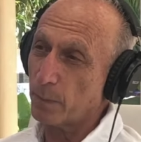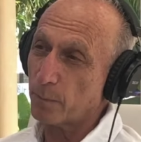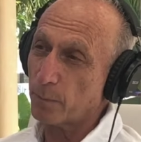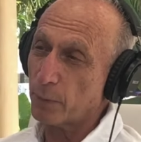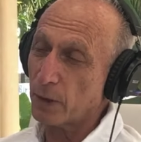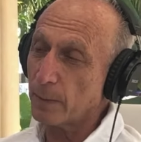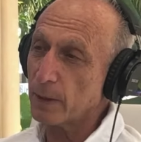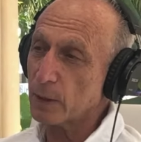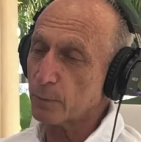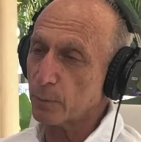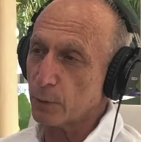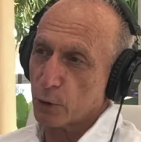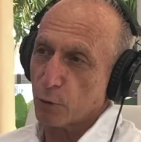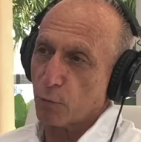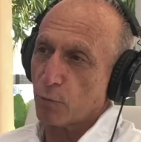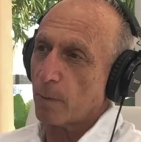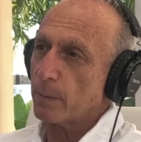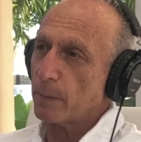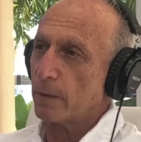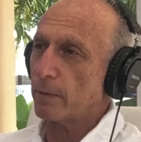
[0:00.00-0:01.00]
pretty much
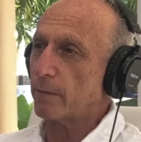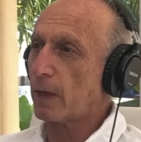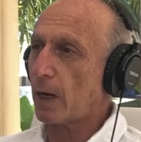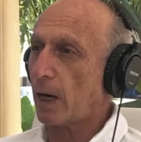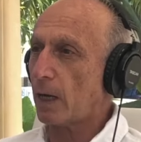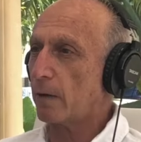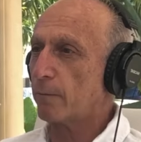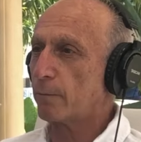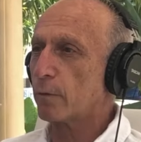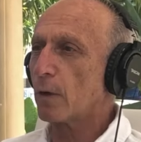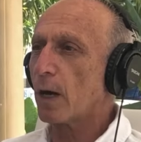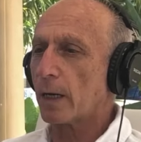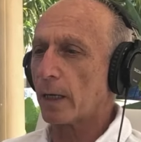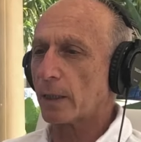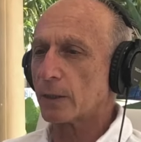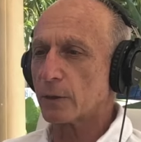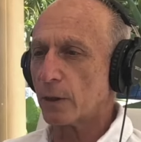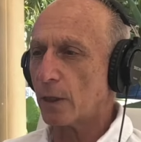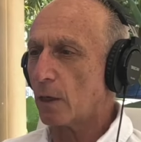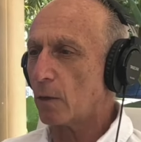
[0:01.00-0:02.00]
prescriptive kind of
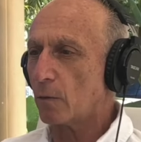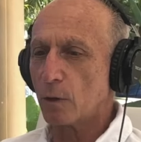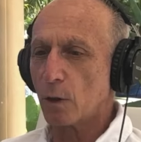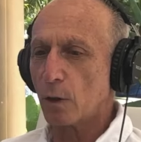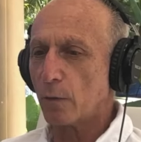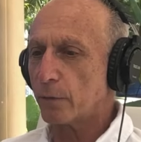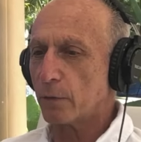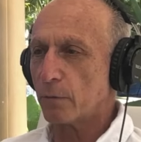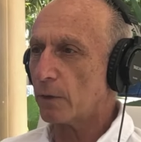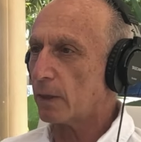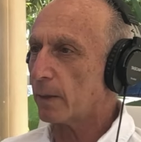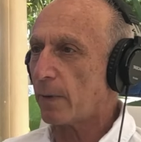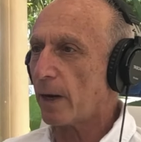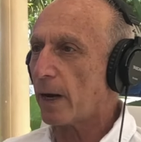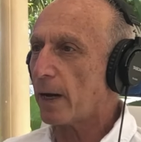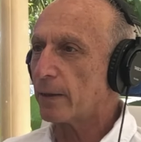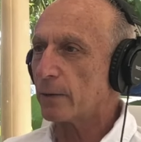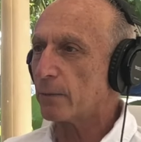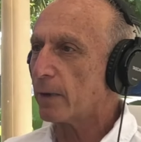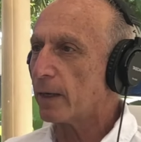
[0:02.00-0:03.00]
products, so you don't know if you're really
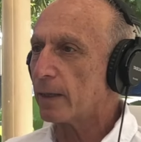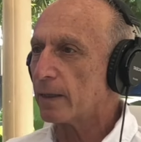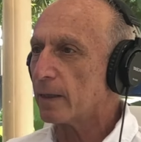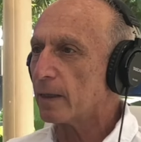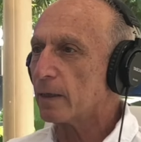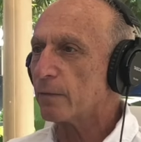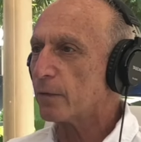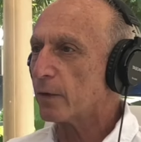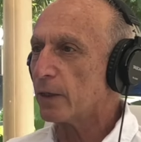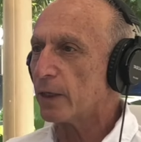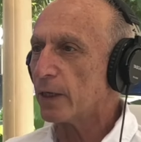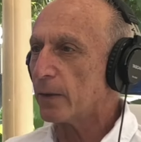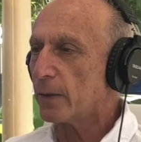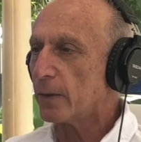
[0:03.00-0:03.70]
buying the right thing for you.